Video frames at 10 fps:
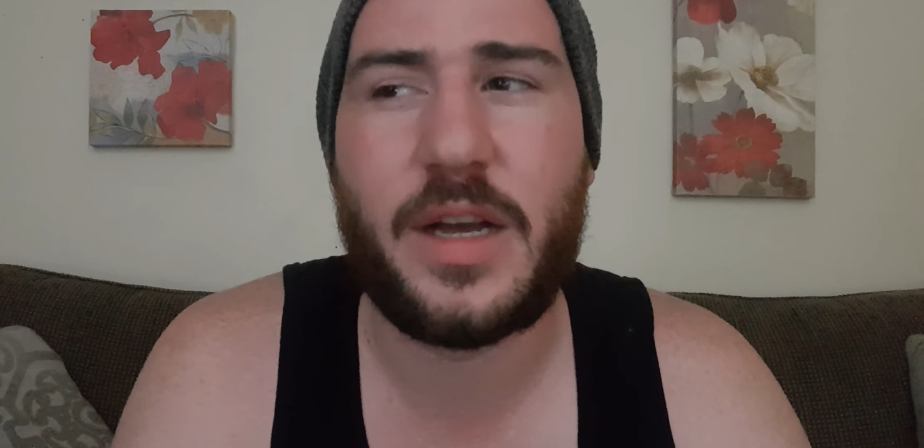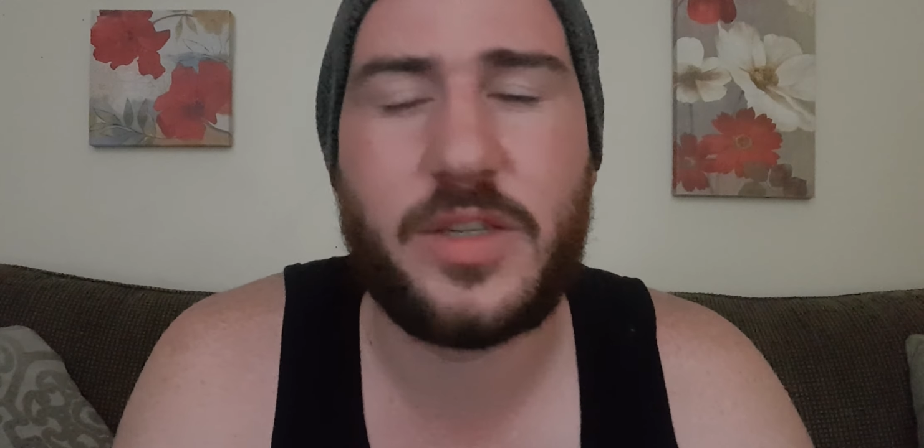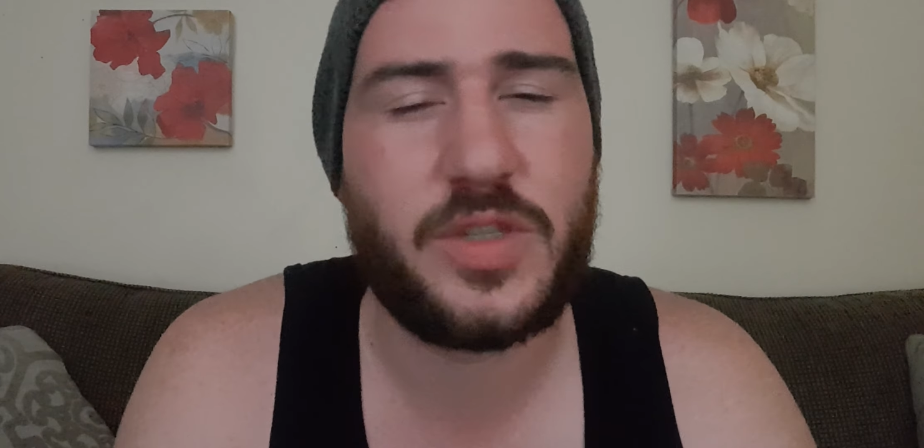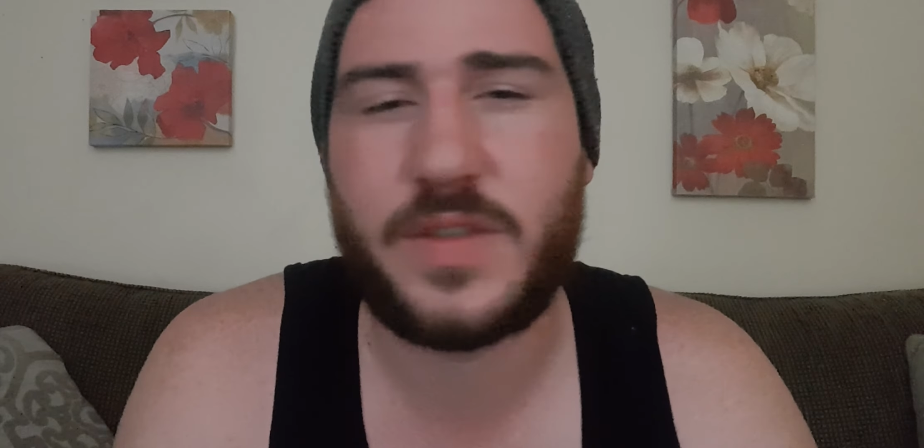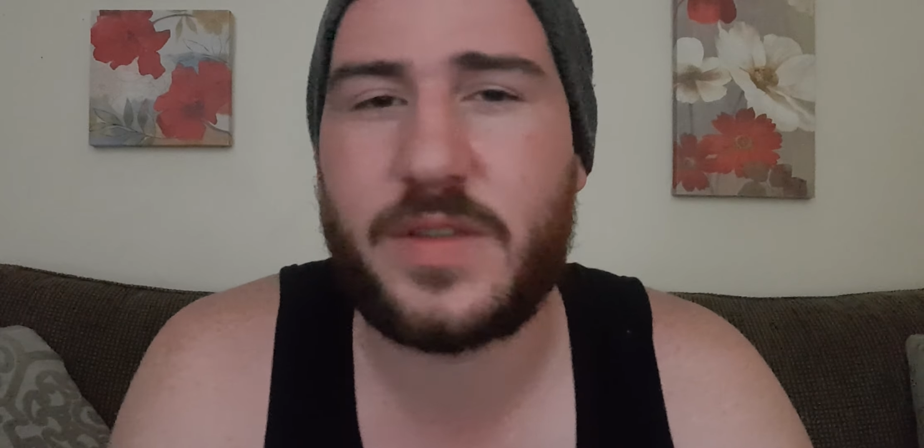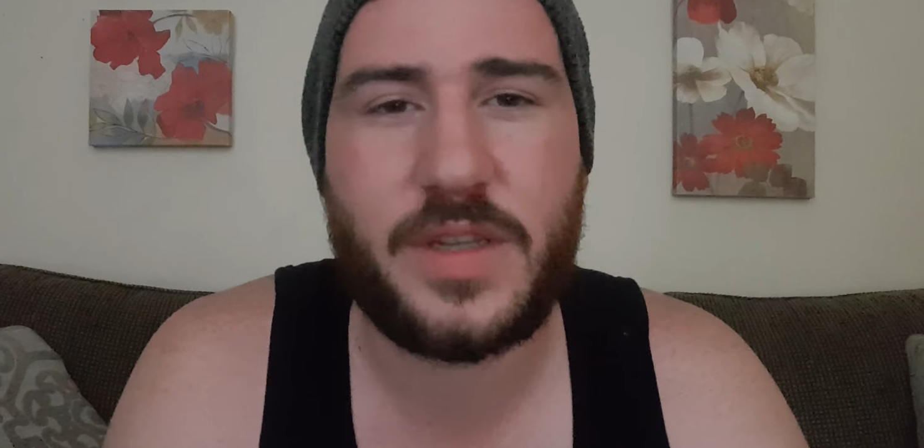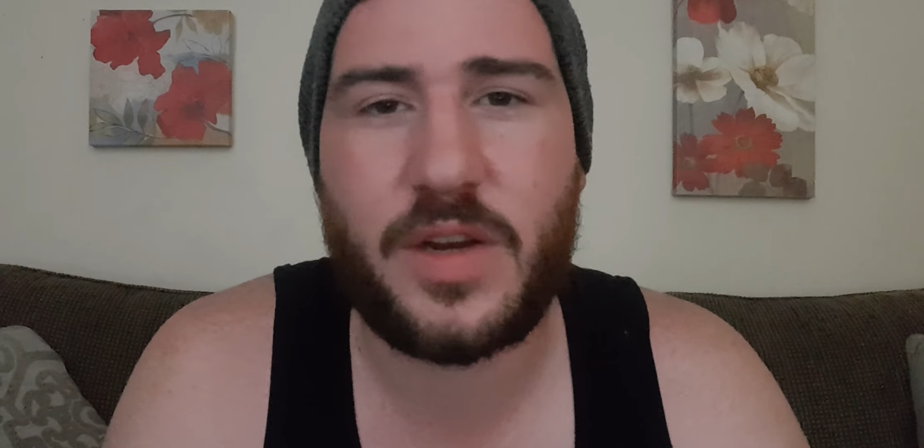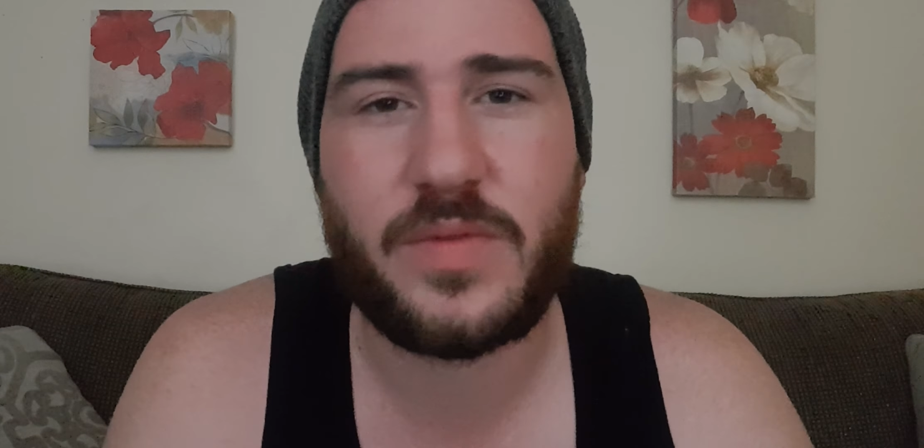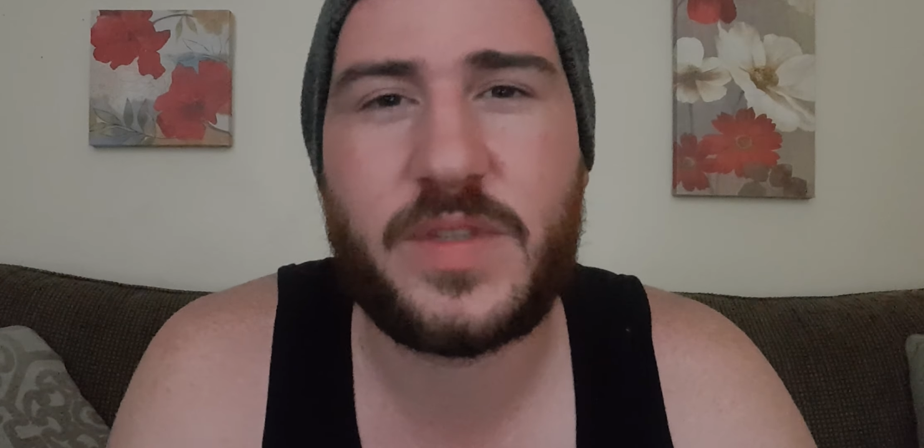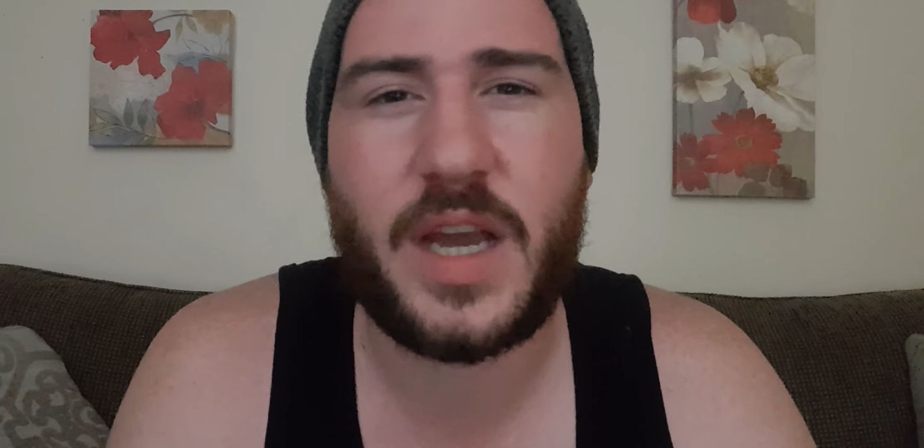Just,
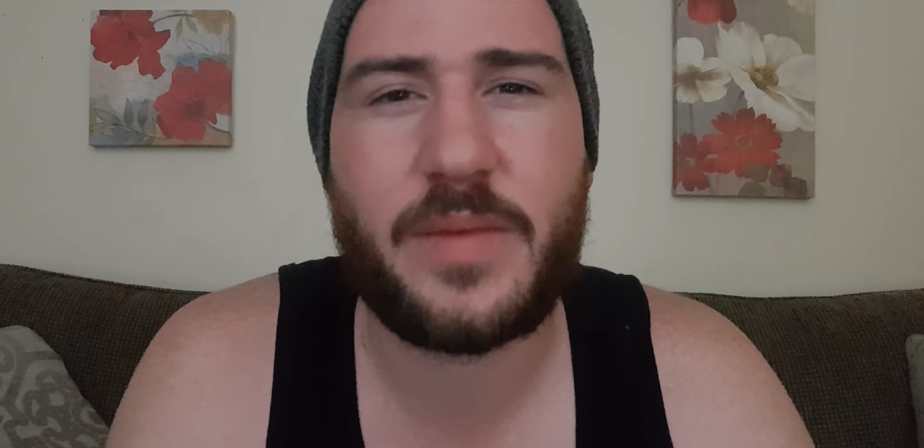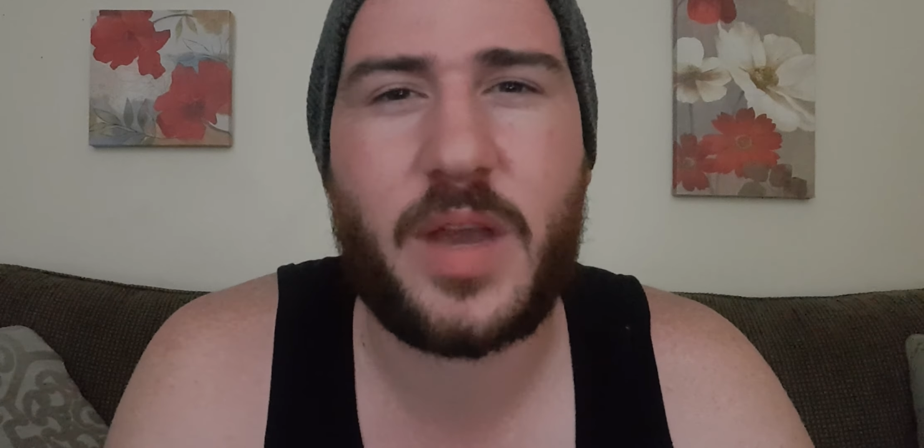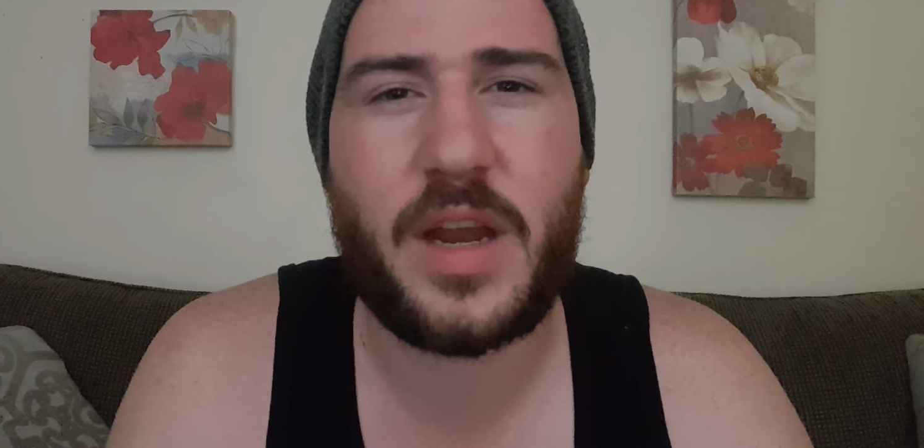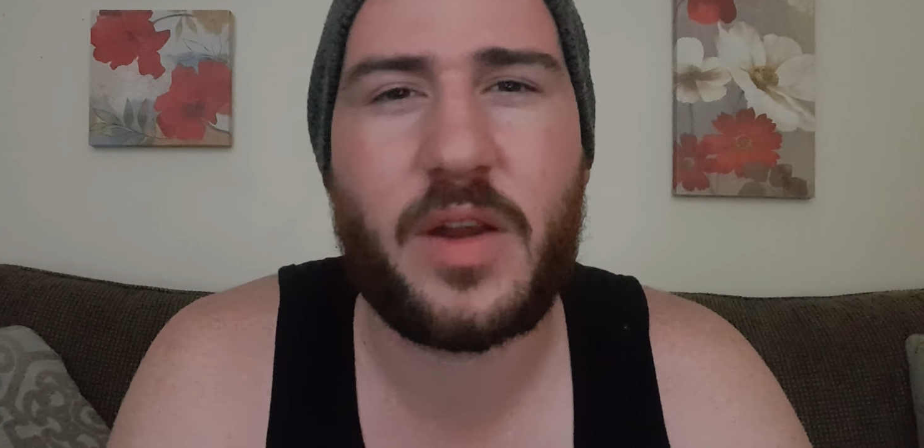time got